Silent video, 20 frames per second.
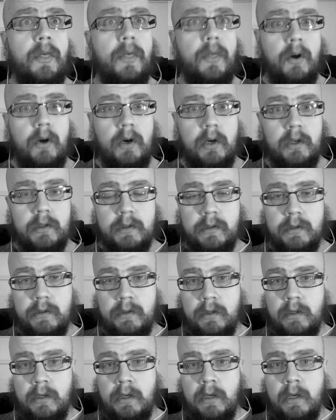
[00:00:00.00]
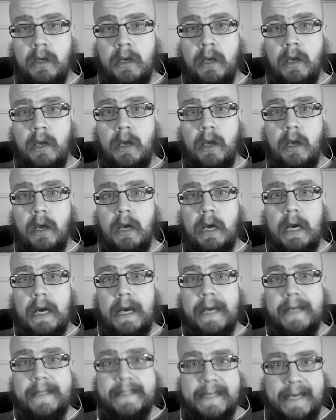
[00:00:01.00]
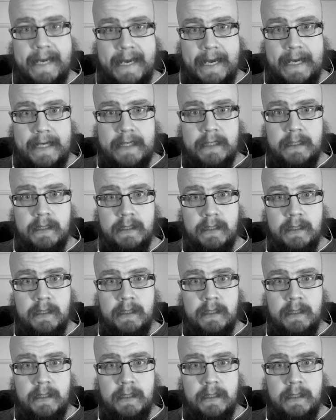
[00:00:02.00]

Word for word: thought I can